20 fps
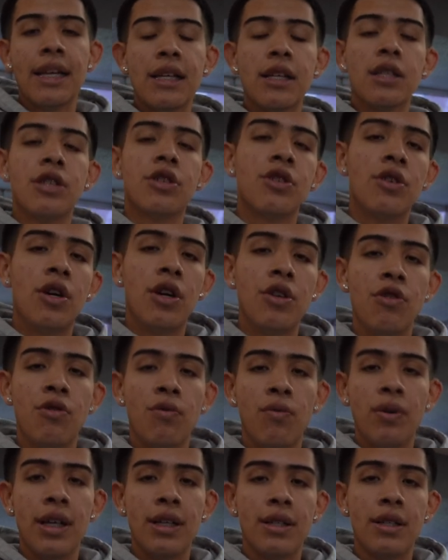easier on your
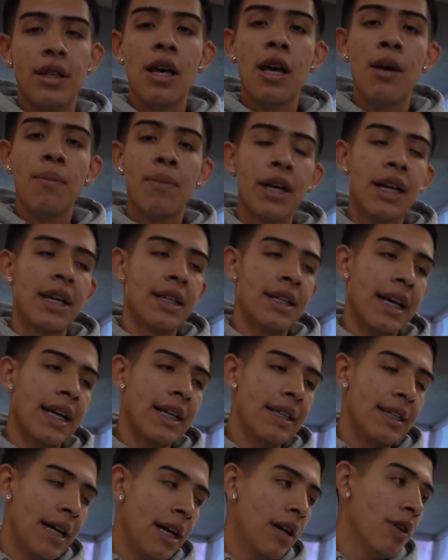wrist. Because I
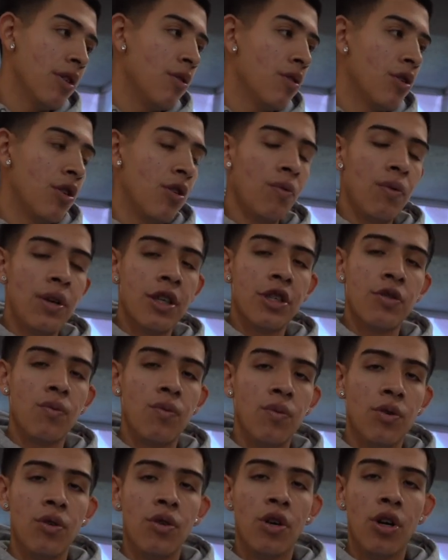can tell you, your wrist
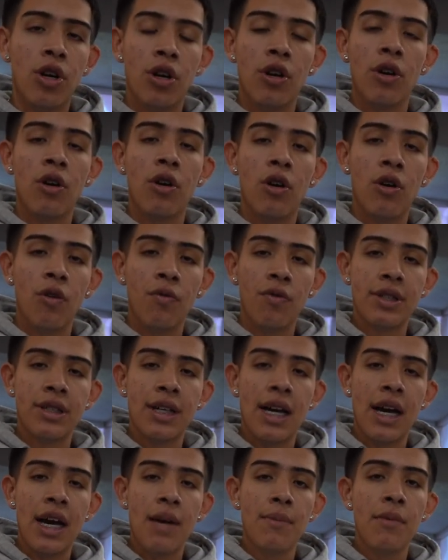will hurt over
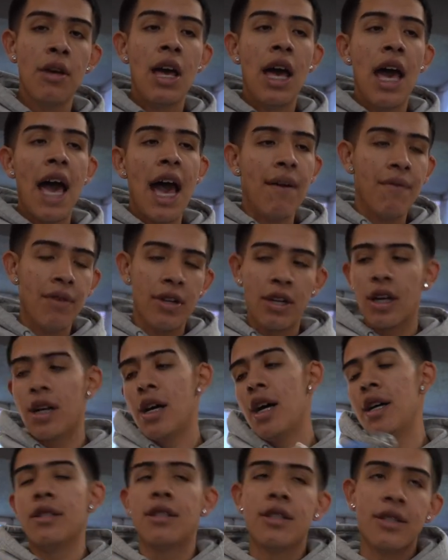time having to
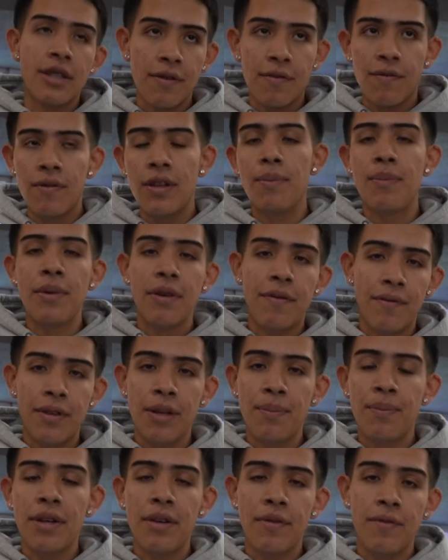constantly flip it,
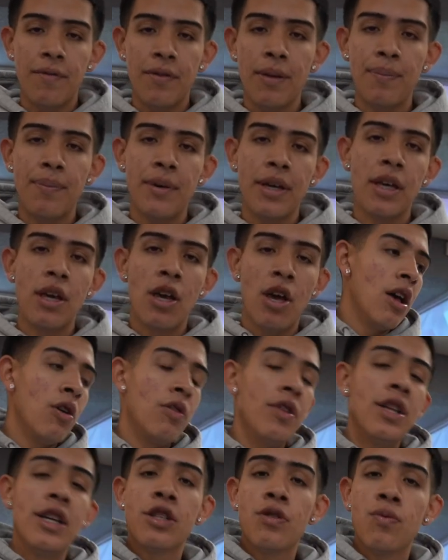and flip it.
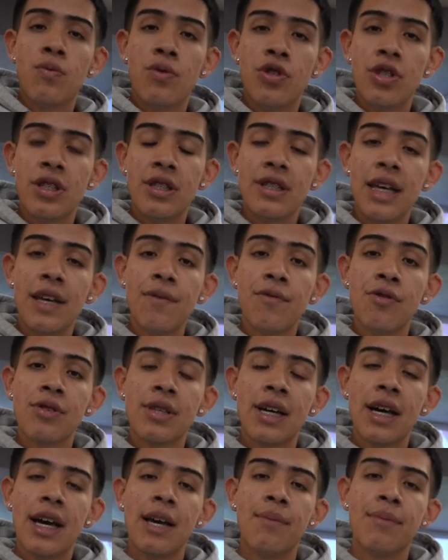This will just save you
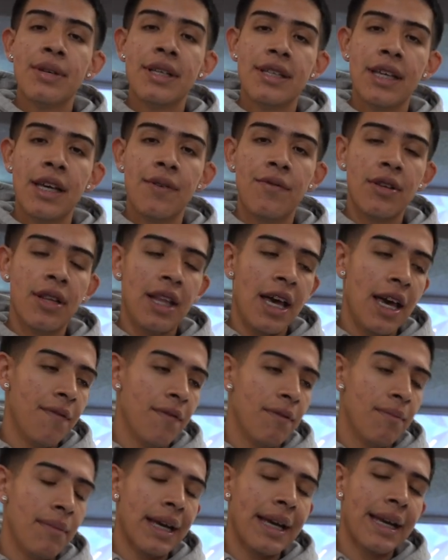time, save your life,
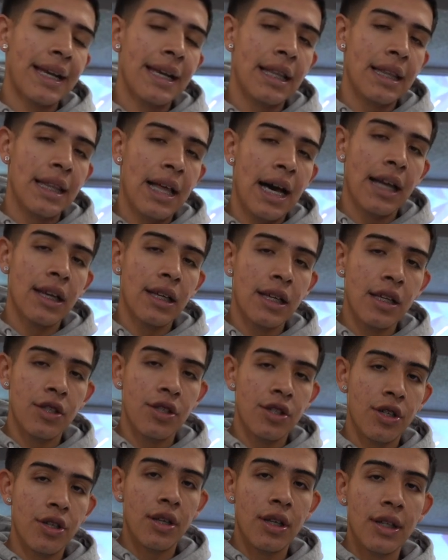and make it a lot
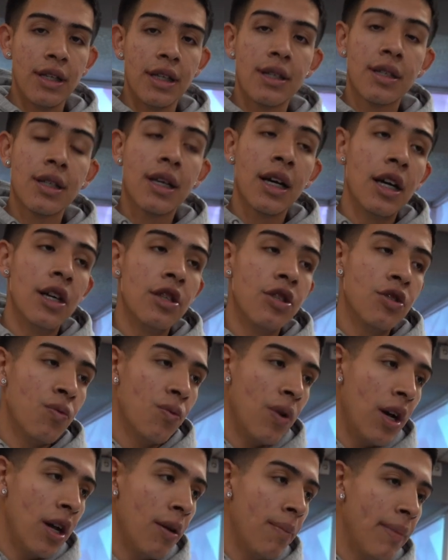easier. These guns
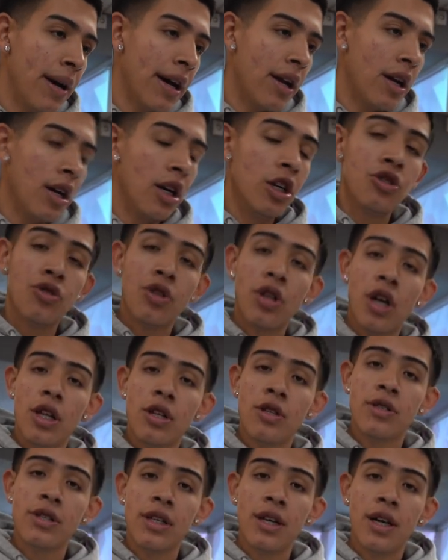run about
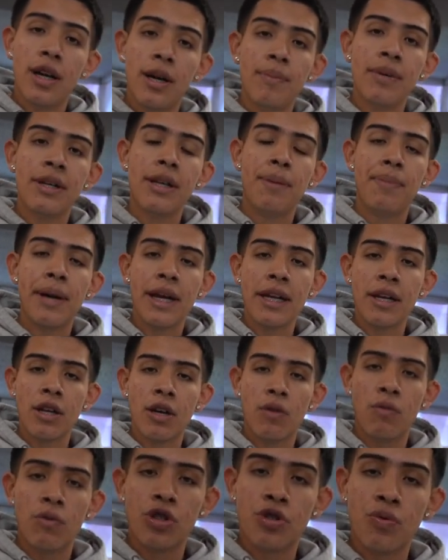$100 and up, depending
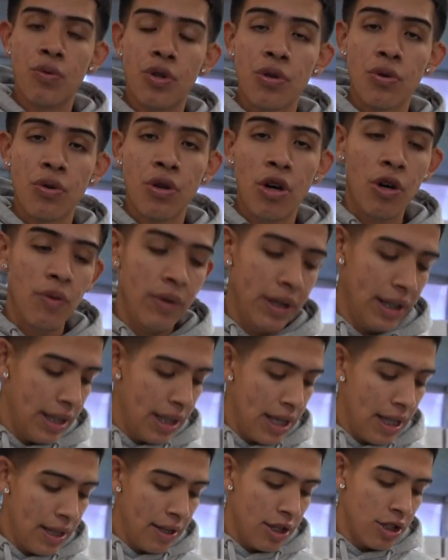on which one you go with.
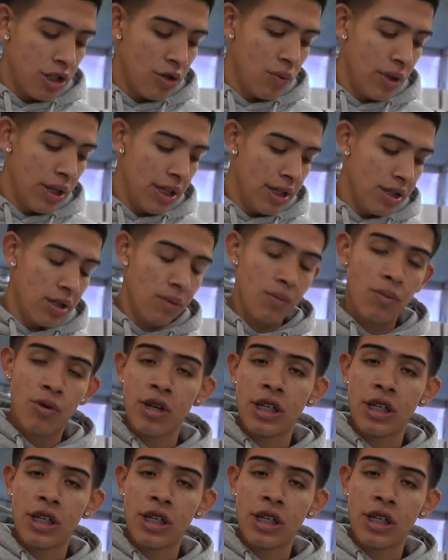This one is the more